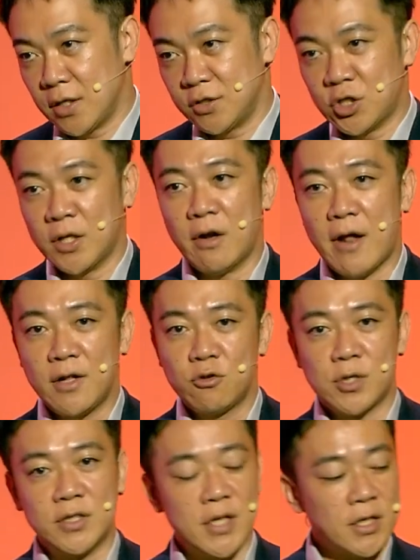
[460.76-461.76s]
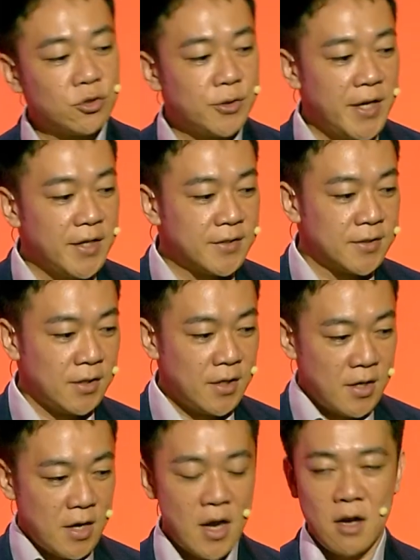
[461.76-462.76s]
generate trajectories
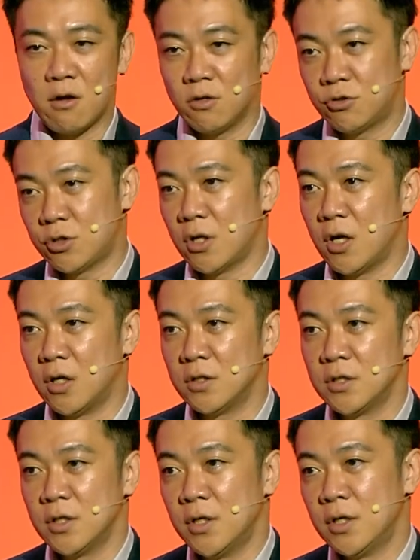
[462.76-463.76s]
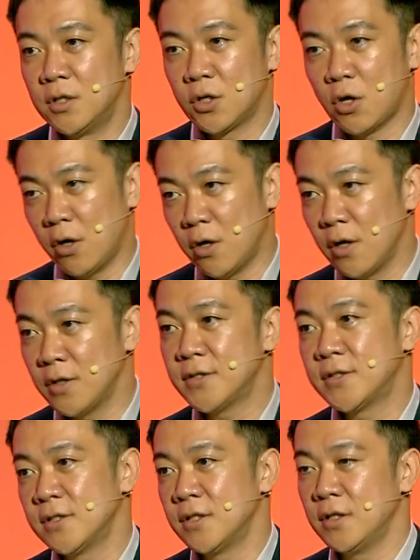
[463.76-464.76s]
and control the
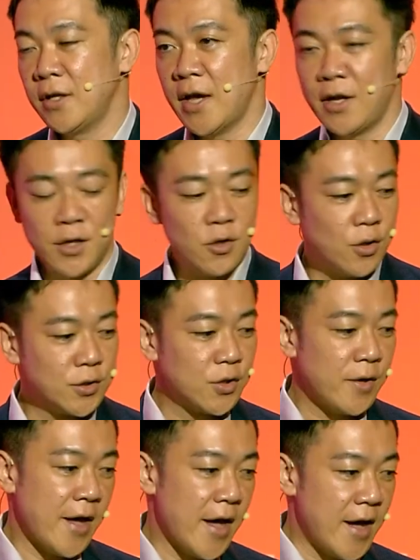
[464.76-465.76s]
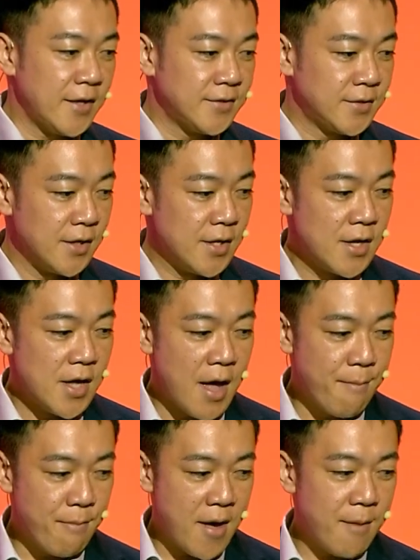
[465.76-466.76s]
cars. And it also has a
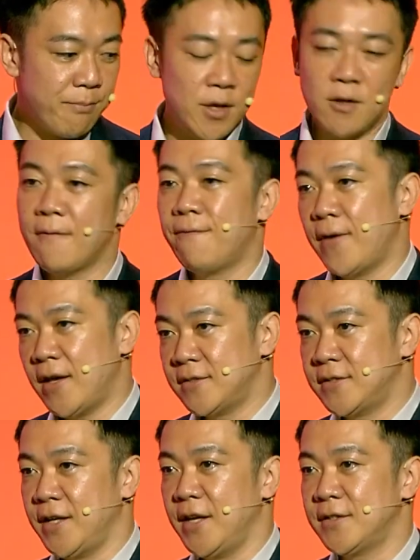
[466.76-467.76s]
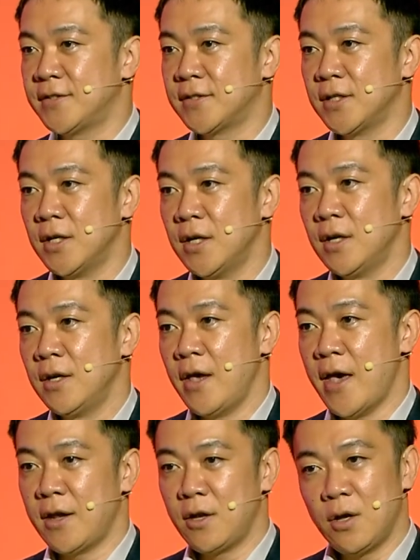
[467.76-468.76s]
map interfaces.
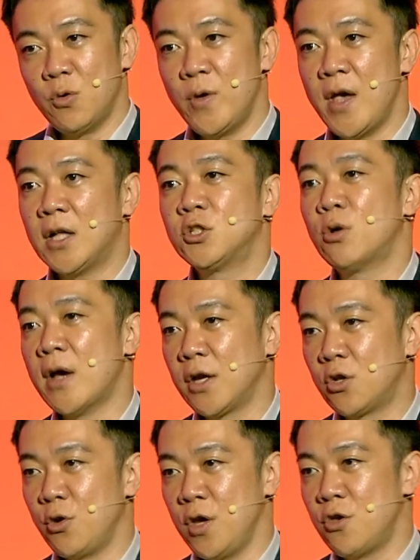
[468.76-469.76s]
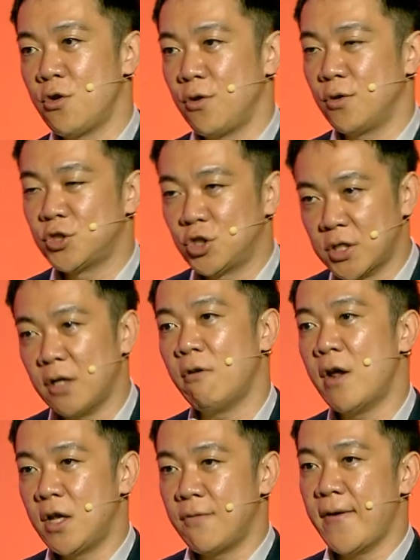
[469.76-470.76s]
And we are trying to introduce
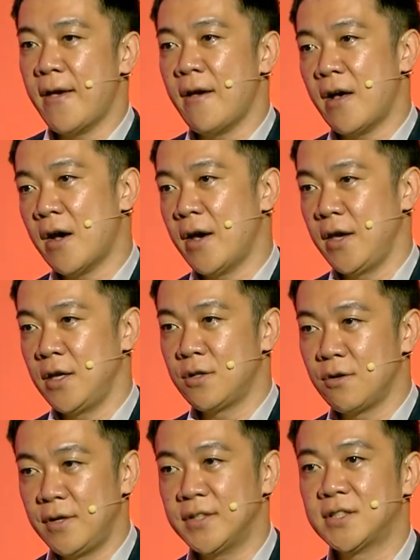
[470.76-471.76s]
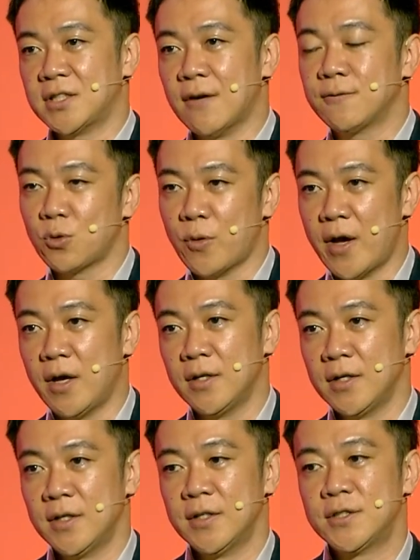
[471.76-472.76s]
generative AI into this software
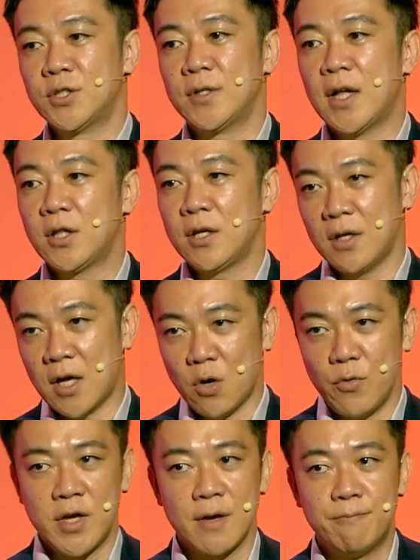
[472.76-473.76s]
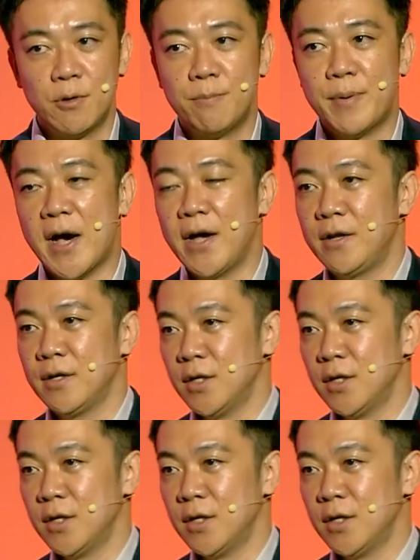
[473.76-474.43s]
so that we can provide